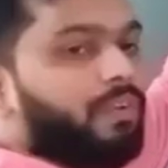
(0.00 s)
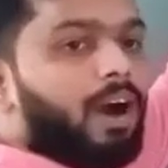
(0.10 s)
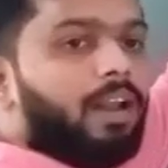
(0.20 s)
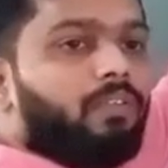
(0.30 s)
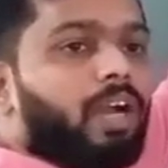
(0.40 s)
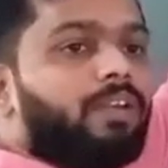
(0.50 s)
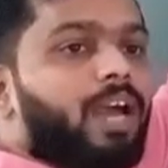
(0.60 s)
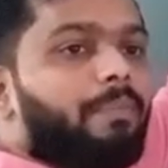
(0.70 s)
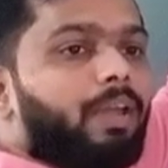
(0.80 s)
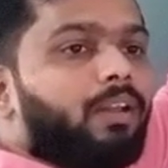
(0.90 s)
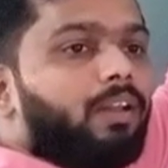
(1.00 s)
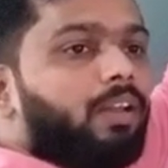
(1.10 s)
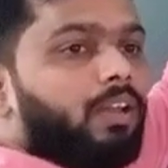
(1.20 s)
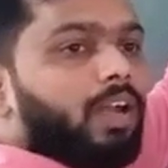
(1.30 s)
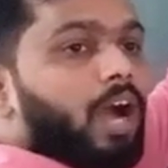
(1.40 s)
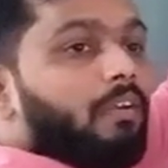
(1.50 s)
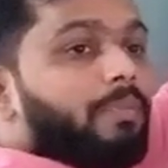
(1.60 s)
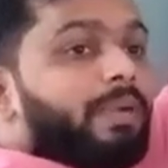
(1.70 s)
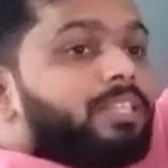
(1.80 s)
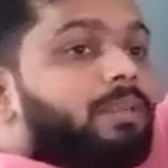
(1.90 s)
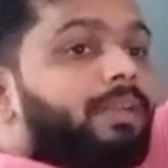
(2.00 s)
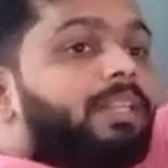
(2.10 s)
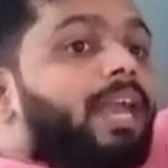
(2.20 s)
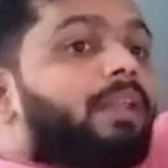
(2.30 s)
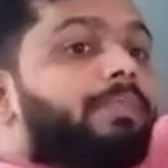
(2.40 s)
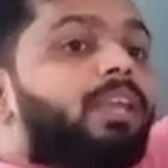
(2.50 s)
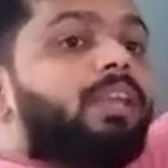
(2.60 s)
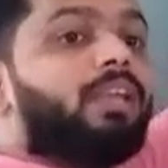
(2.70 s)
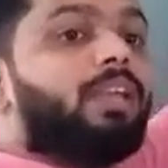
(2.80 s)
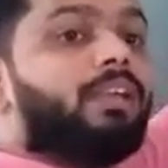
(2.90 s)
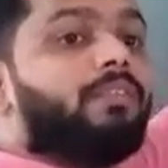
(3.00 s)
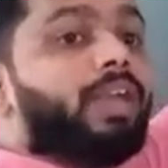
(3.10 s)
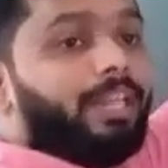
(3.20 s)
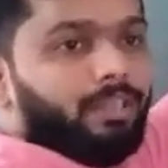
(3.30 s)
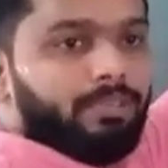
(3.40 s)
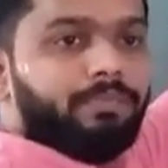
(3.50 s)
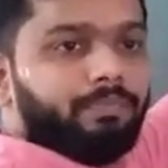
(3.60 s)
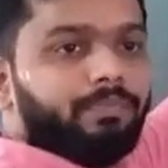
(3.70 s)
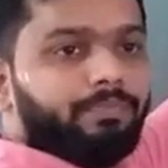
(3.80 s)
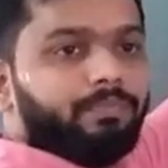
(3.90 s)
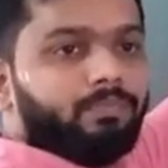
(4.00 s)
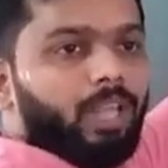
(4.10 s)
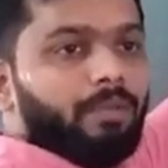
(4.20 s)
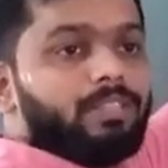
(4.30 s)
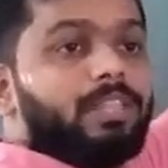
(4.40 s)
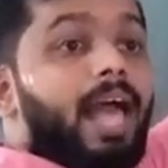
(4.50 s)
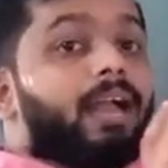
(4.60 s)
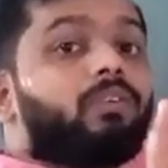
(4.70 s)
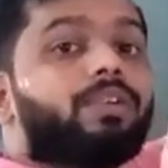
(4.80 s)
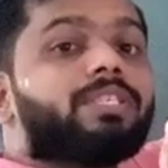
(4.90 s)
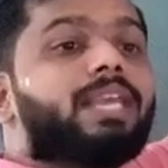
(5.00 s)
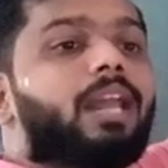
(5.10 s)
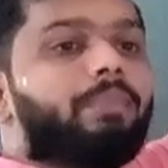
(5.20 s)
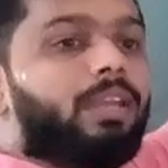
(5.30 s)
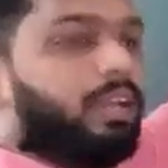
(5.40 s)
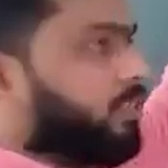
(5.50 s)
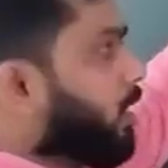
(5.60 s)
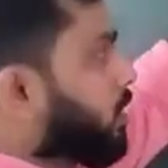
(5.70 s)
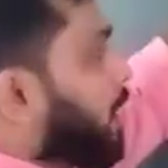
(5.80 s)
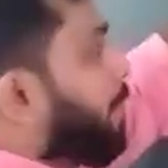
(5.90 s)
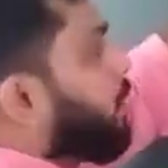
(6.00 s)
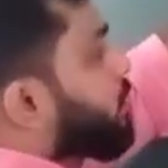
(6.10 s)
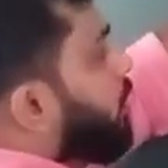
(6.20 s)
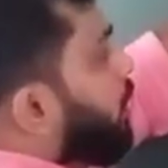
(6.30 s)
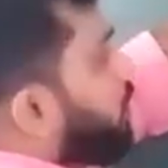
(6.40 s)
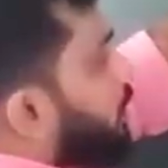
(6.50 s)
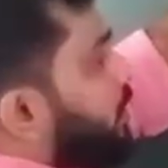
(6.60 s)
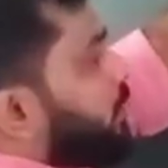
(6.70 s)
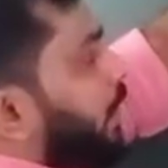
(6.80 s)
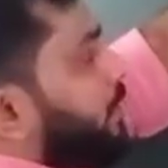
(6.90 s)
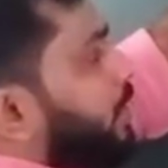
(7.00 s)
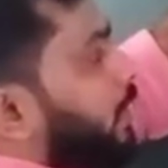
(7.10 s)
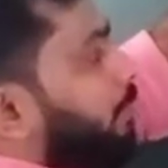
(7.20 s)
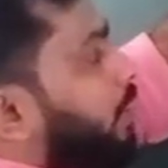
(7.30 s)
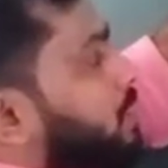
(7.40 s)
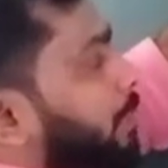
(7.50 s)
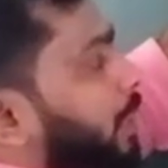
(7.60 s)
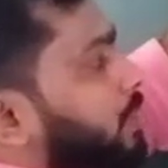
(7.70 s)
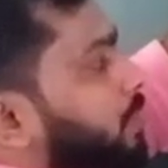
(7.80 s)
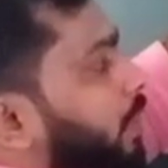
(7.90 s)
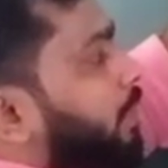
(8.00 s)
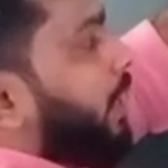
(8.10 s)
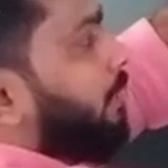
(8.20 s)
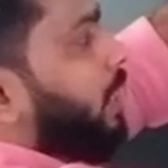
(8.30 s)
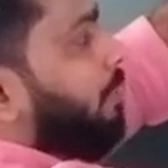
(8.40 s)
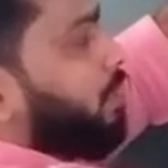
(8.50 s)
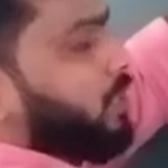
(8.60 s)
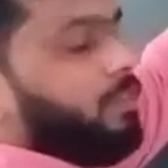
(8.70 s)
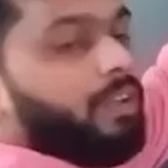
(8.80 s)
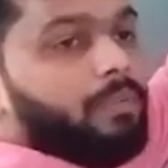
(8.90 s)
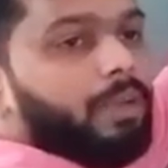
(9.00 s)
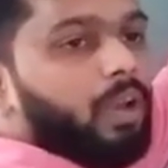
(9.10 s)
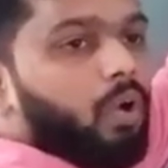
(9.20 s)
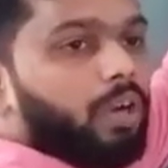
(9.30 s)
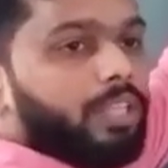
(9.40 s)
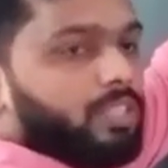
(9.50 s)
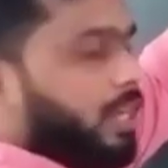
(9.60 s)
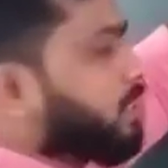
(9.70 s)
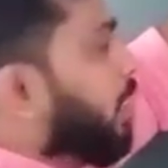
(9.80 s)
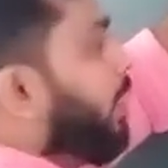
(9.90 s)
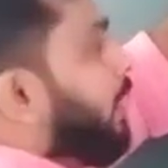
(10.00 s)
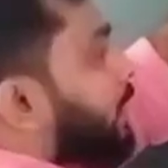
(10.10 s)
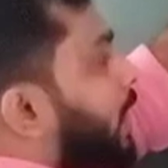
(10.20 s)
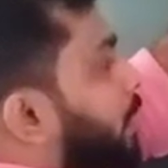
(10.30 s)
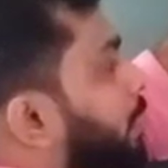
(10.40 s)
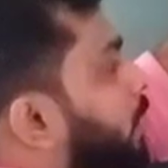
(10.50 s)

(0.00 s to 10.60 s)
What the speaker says: far, what will happen? Our measurement can be varying. That means the accuracy can be, suppose this is 5 centimeters, sometimes when we are measuring from a long distance, it can